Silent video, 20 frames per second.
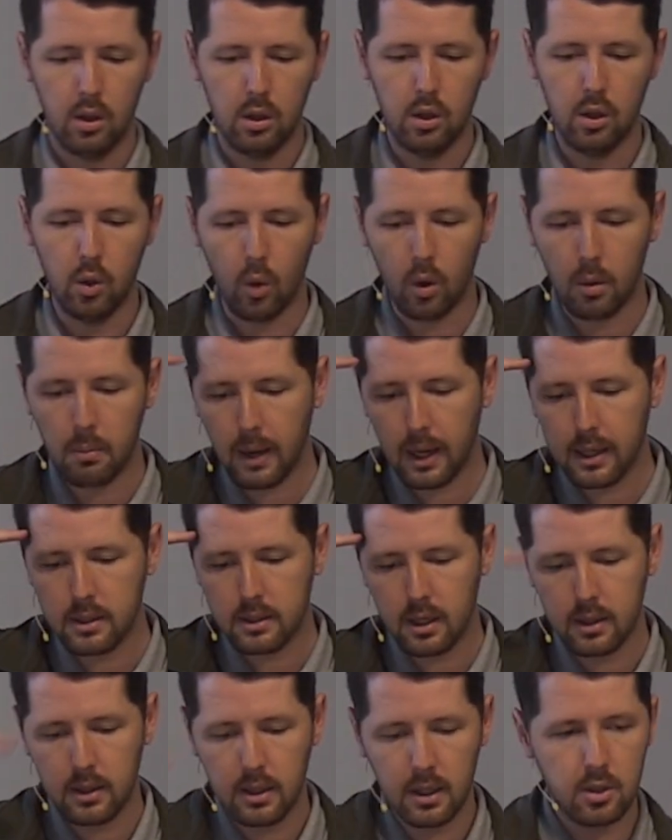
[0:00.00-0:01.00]
Your
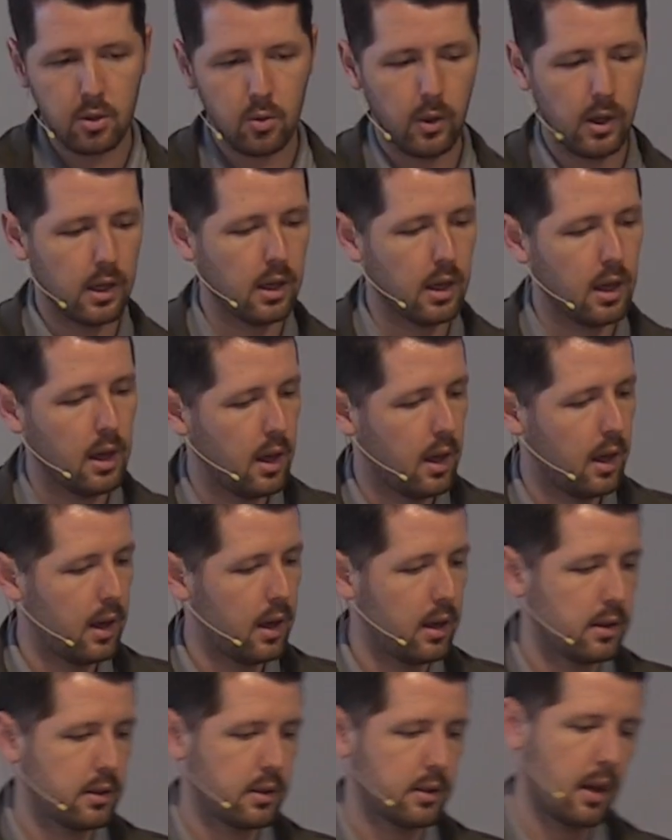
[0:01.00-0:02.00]
mindset this week
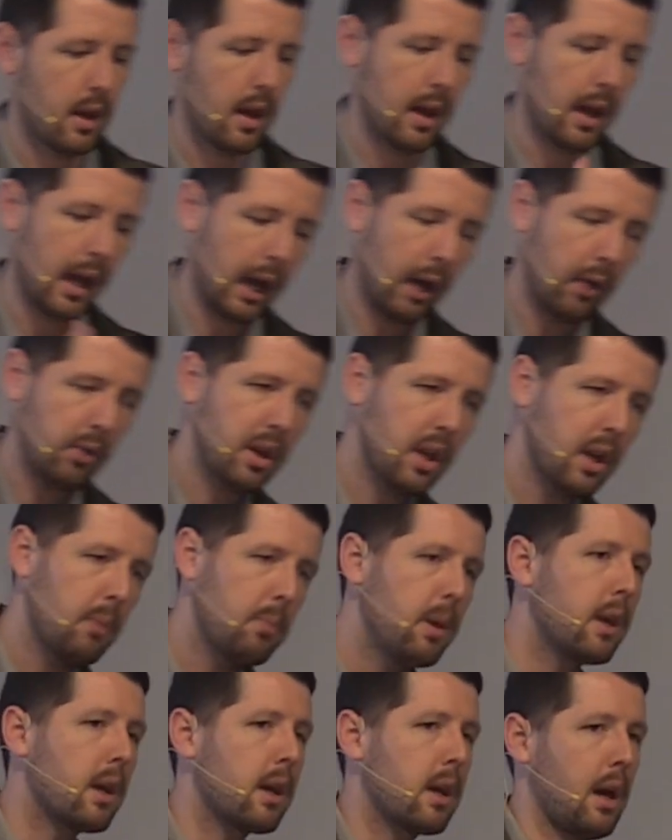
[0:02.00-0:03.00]
is how can I
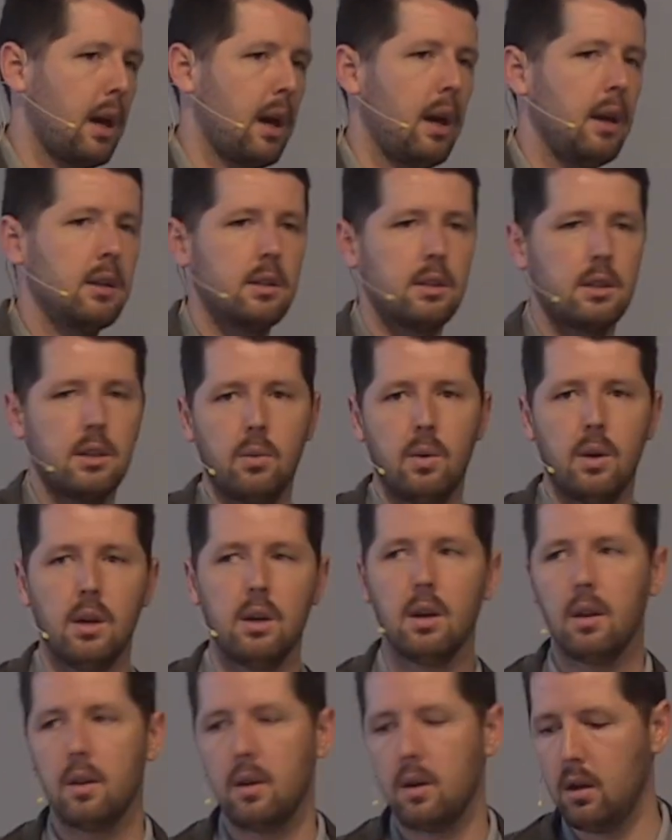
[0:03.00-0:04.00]
be kind to one
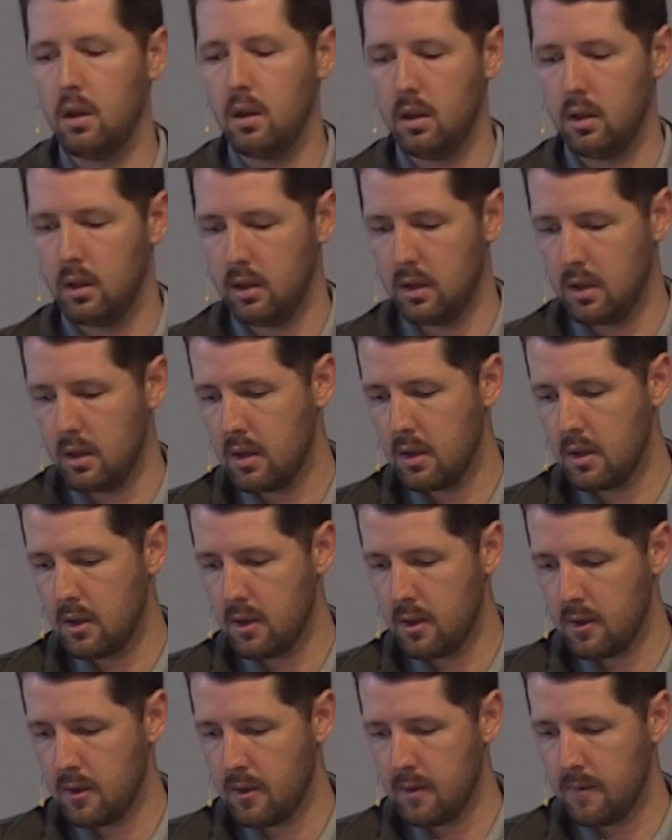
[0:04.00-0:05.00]
another?
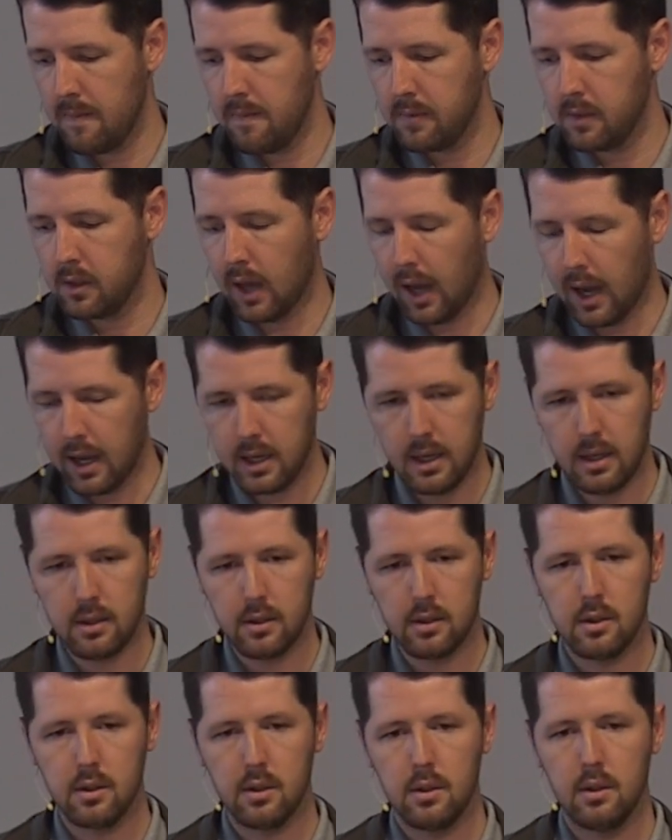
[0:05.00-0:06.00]

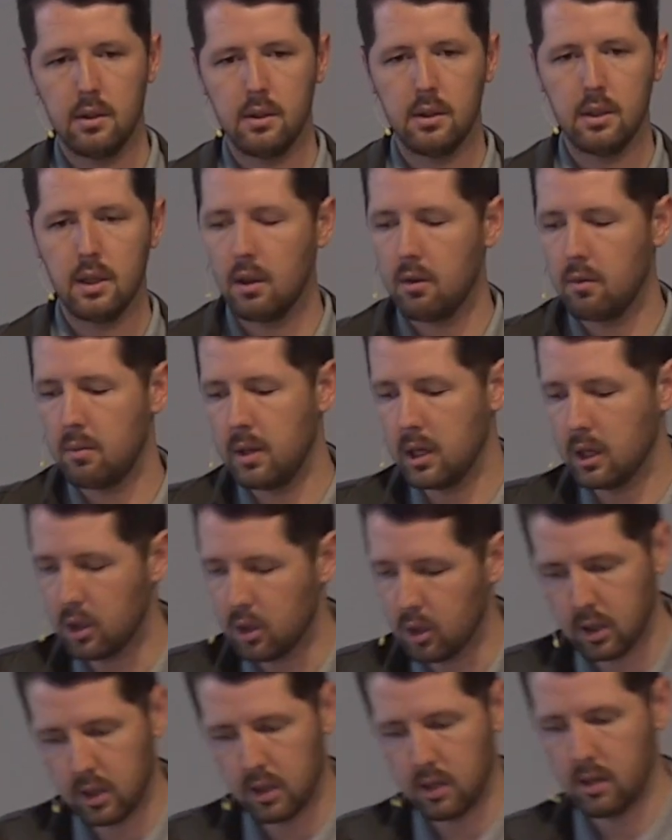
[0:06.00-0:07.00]
Kindness, the idea of being
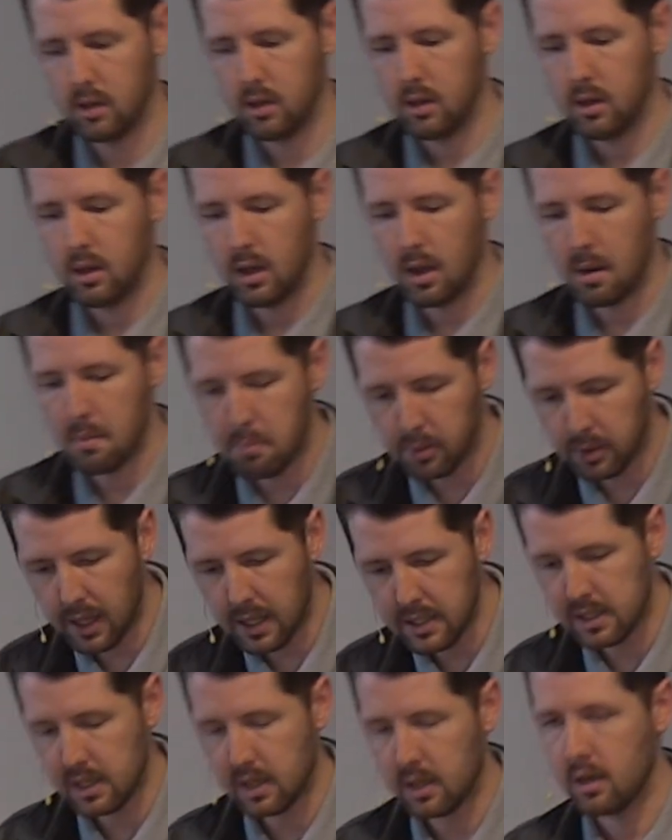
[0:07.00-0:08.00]
good and
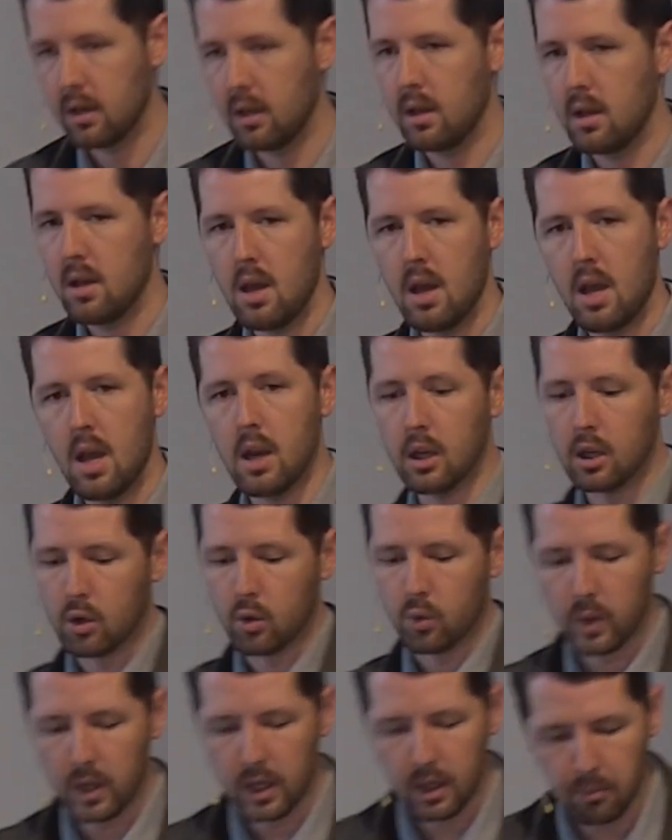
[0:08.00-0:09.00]
pleasant and
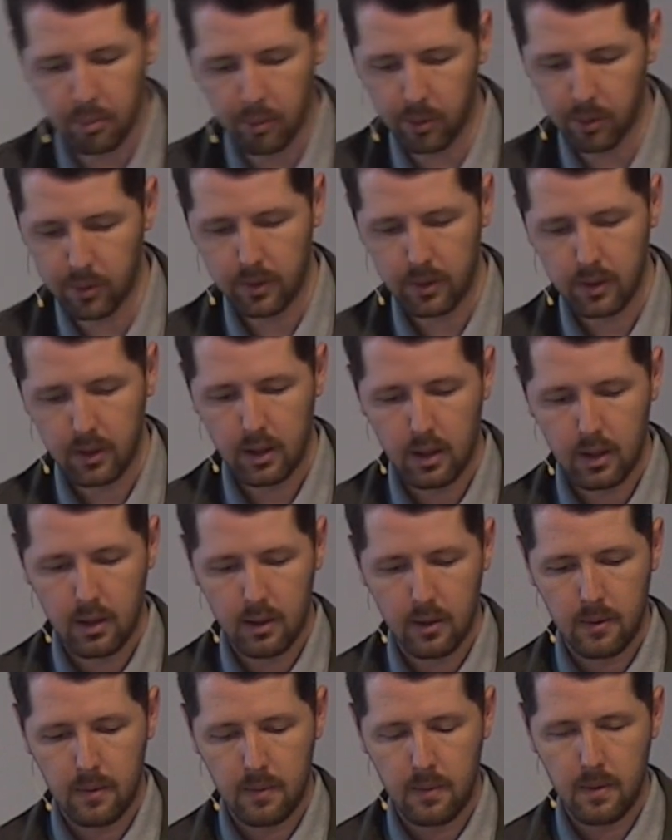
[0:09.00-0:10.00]
agreeable,
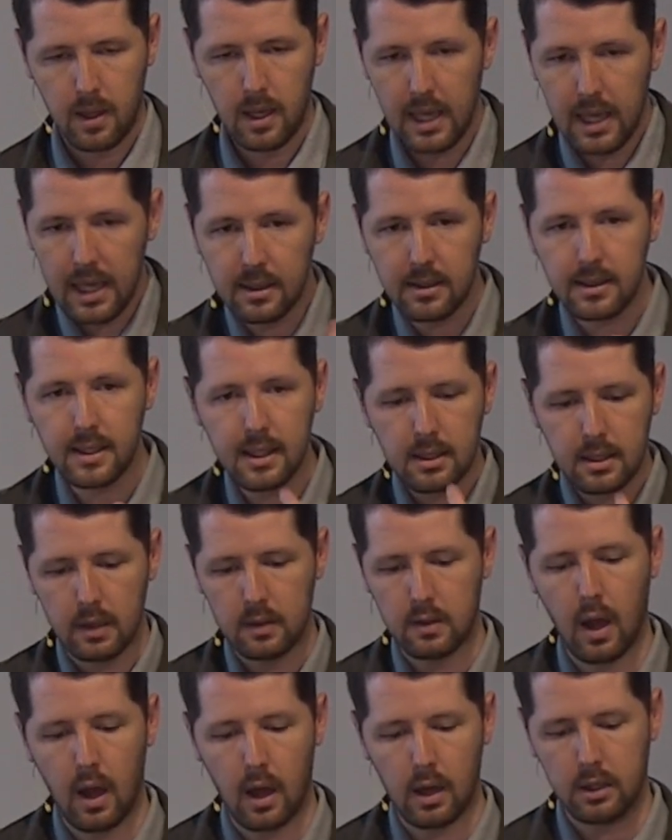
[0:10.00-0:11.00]
easy to
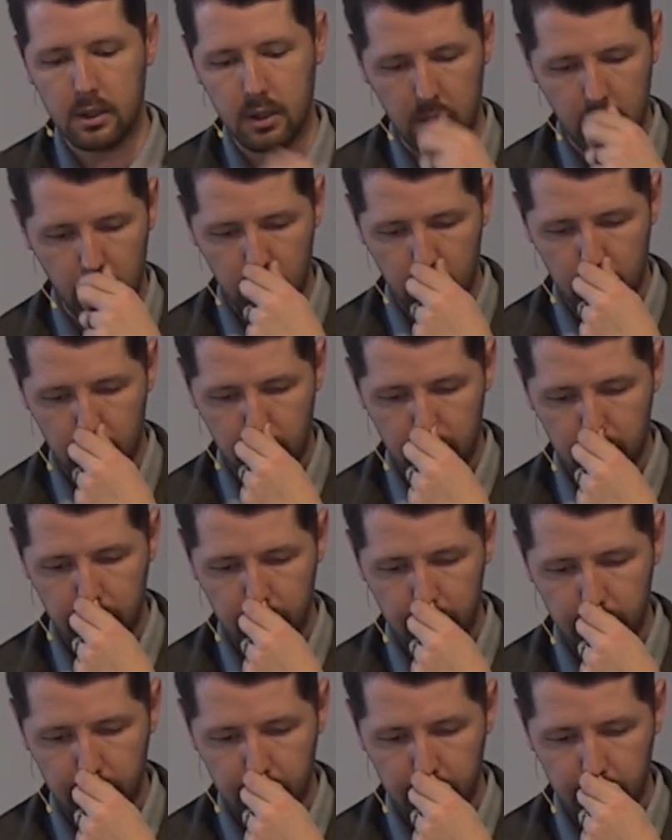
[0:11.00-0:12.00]
talk to.
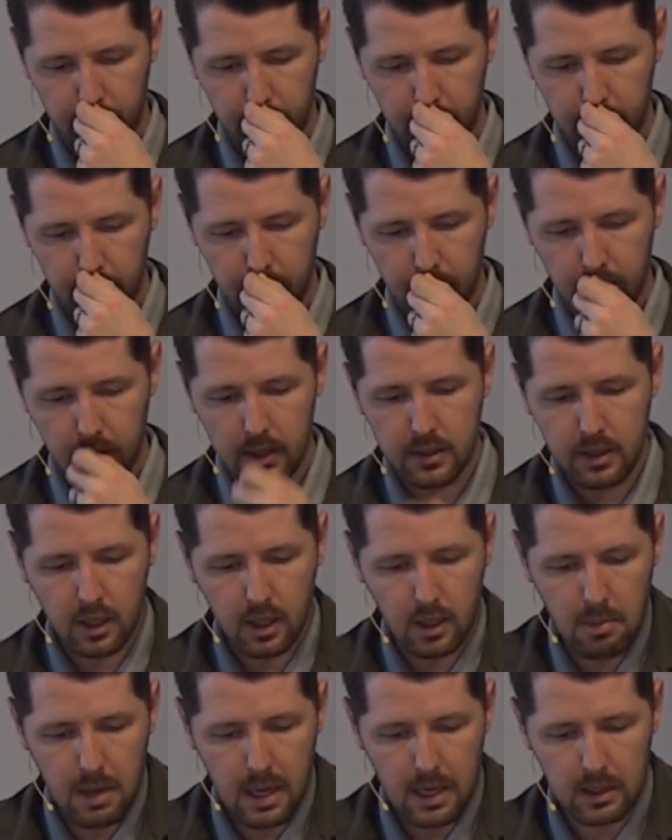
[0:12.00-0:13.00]
It's a
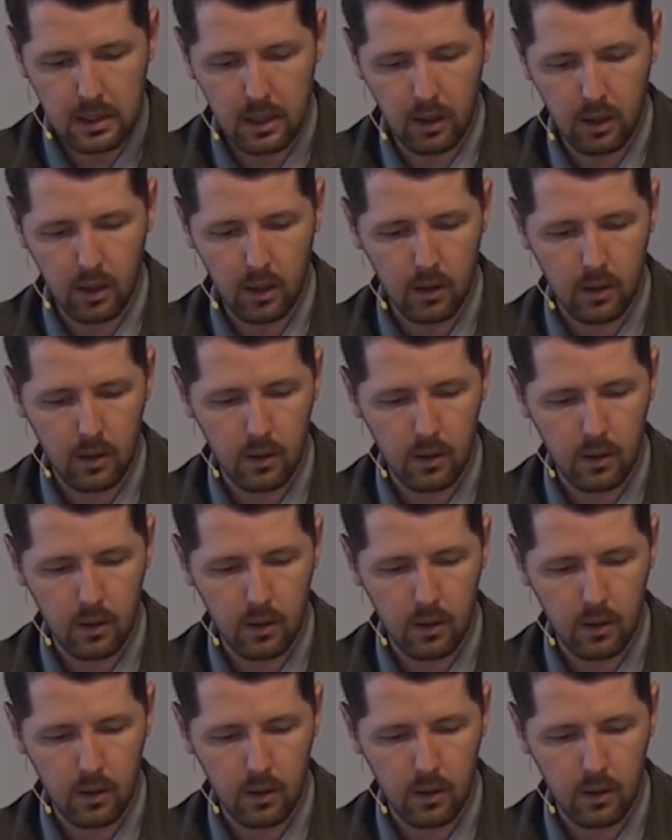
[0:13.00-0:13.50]
command here.